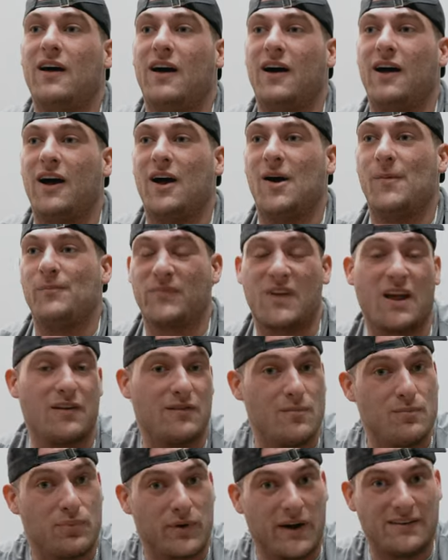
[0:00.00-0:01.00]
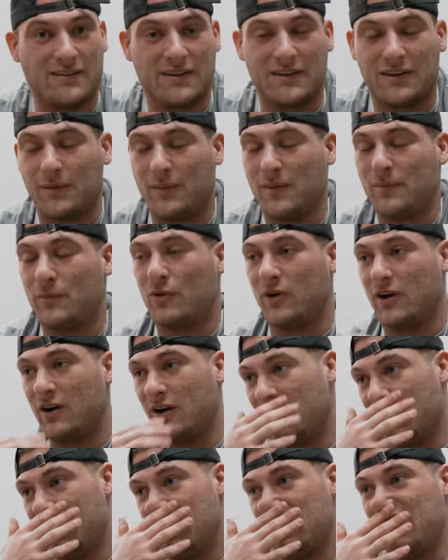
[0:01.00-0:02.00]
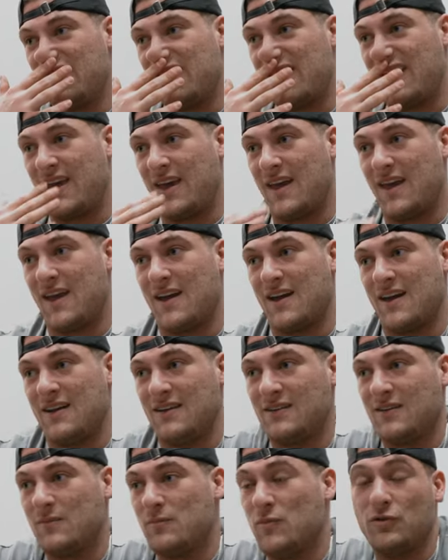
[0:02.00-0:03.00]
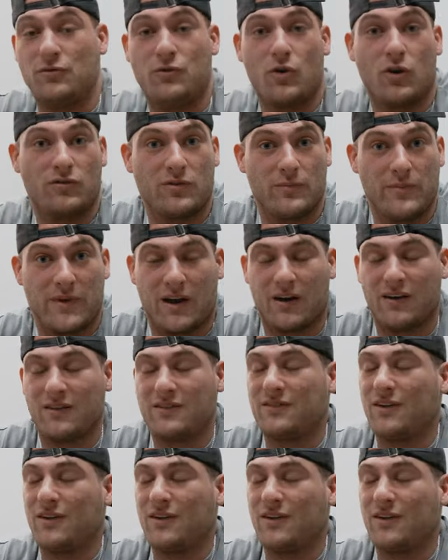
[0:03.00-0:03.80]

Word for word: um, kind of embrace it a little bit more and move forward from there.